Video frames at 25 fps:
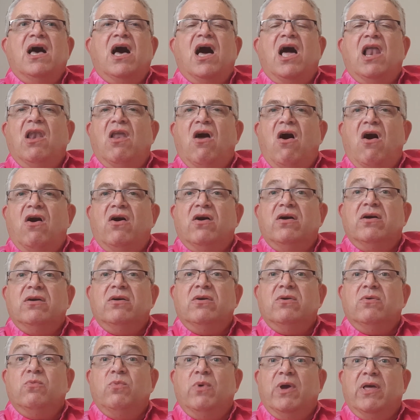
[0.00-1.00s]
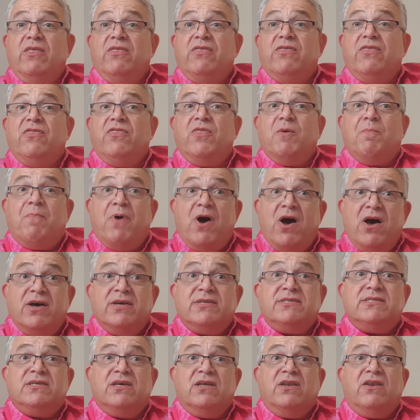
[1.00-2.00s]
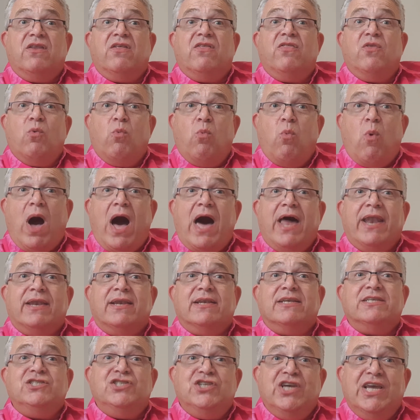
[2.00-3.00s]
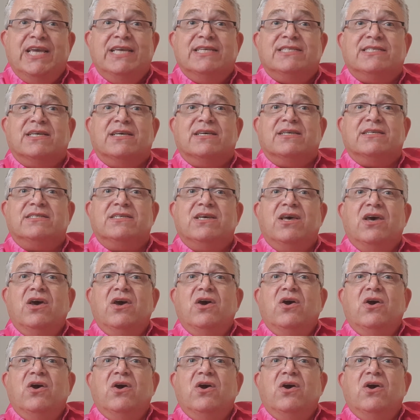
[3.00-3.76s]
along with the person, the one, Jesus,